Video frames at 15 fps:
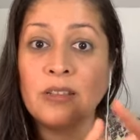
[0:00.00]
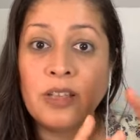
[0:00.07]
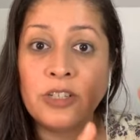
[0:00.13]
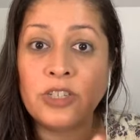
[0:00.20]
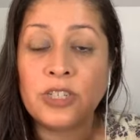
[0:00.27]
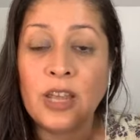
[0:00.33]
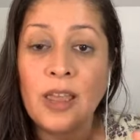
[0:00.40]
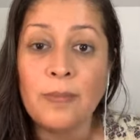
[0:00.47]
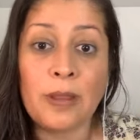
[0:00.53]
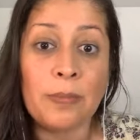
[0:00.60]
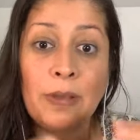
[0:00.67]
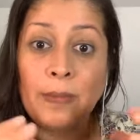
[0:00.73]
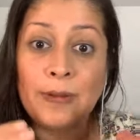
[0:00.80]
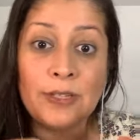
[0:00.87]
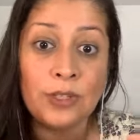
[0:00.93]
at lunchtime
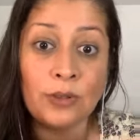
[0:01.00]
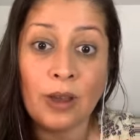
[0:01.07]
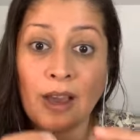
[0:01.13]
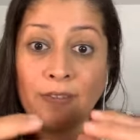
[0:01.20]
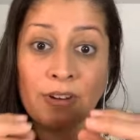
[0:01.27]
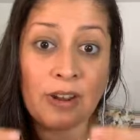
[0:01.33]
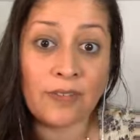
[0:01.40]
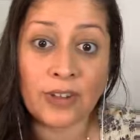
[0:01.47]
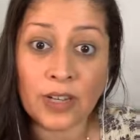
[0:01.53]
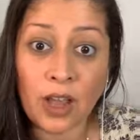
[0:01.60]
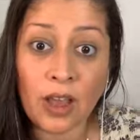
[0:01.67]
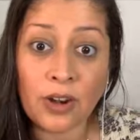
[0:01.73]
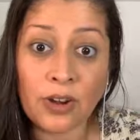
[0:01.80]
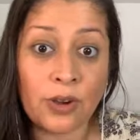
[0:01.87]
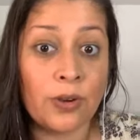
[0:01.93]
and maybe do half an
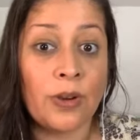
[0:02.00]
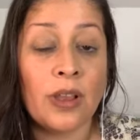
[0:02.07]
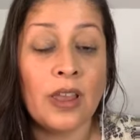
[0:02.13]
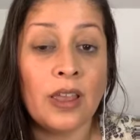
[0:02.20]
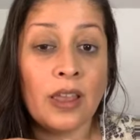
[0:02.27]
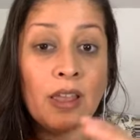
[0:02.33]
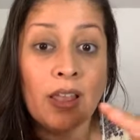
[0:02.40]
avocado